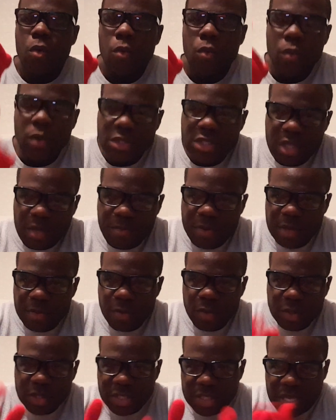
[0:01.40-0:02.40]
What's up,
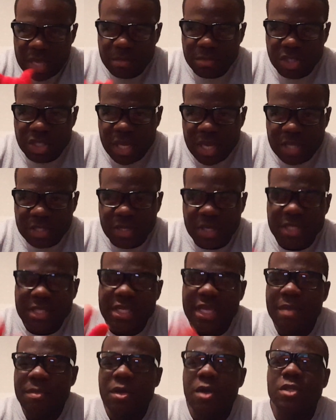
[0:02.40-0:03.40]
people? Skip Jenkins on the
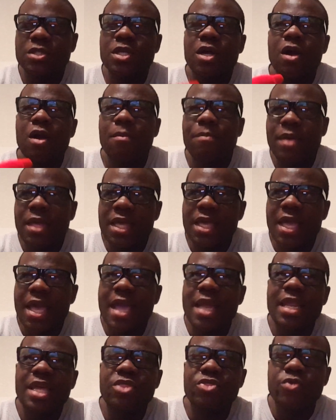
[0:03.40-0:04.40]
Skip Goes Hard
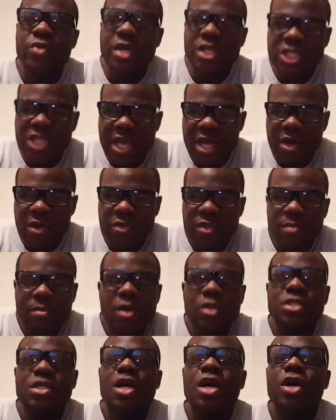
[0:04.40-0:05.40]
Binky83 channel, the
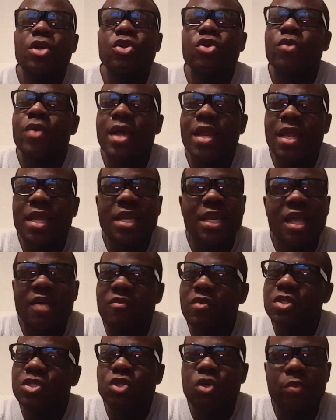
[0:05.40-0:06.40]
most underrated,
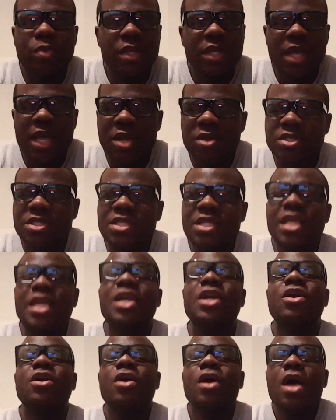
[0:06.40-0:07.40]
never duplicated
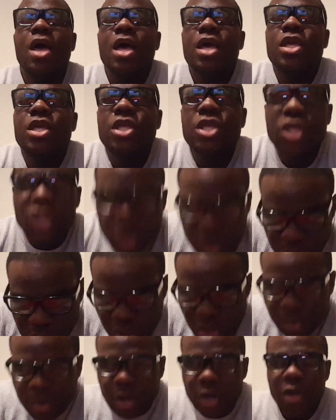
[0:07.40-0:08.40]
sneaker
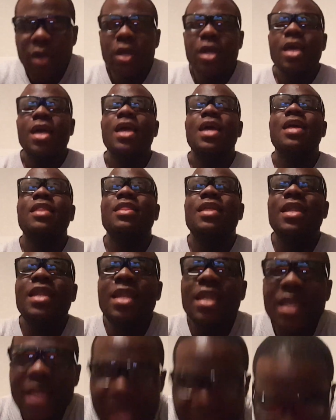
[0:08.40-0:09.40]
YouTuber in the
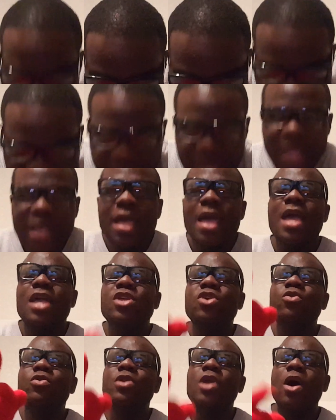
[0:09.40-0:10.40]
land.
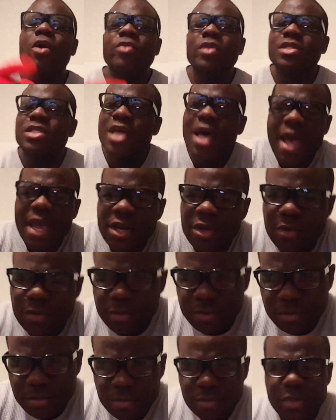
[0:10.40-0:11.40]
And you know the
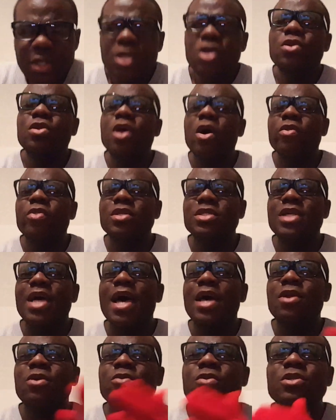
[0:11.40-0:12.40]
title. You know the
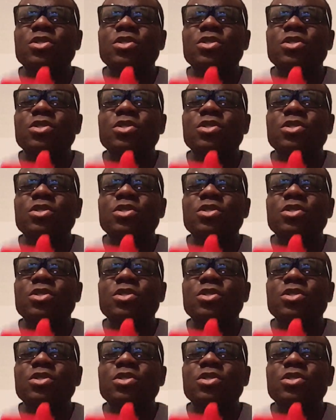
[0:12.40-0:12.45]
title.